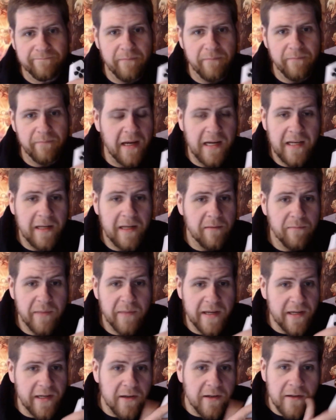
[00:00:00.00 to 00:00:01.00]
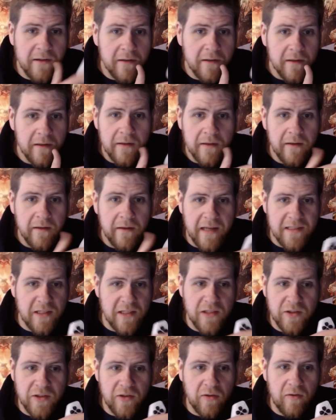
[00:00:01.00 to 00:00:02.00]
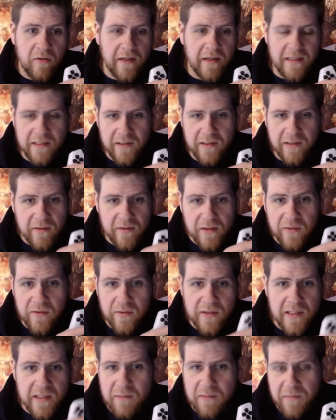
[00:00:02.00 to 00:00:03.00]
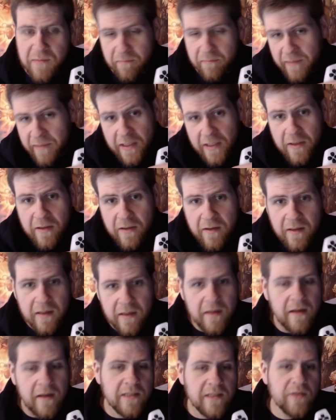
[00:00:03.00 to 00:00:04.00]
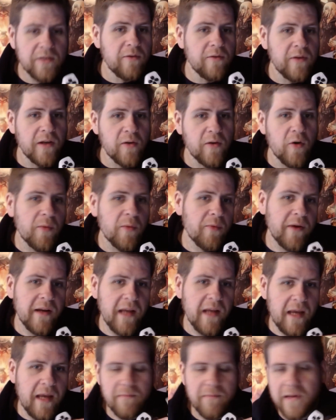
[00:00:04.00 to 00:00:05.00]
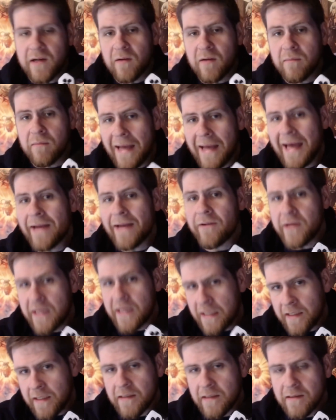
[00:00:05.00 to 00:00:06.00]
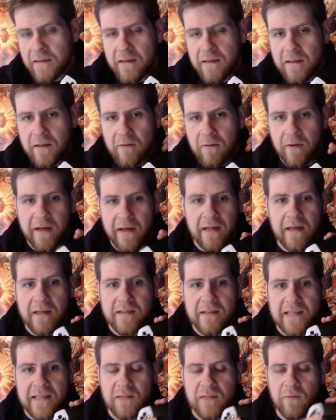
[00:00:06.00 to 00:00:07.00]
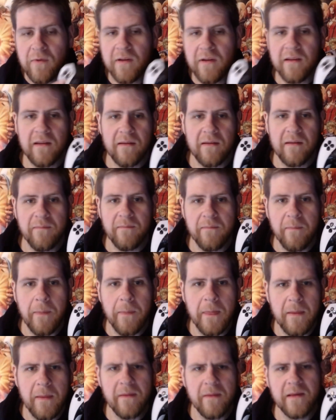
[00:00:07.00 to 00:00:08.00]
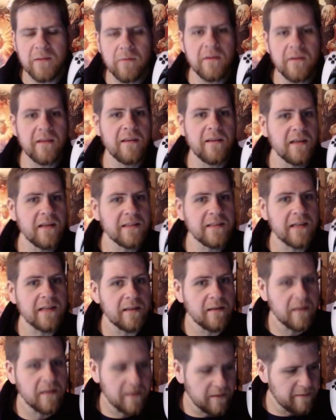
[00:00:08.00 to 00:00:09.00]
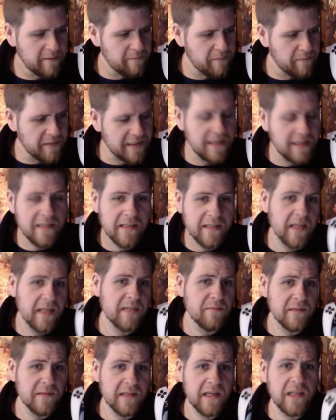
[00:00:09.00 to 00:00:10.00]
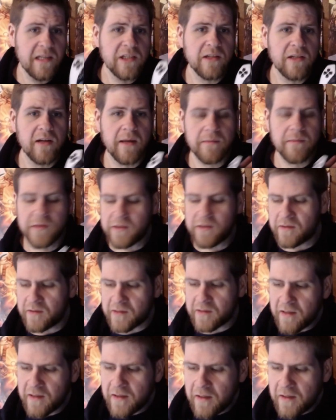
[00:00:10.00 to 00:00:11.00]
making it bigger as a controller, like still the DualSense, but bigger, to incorporate a bigger battery in it, right? Because that's one of the things besides the customization options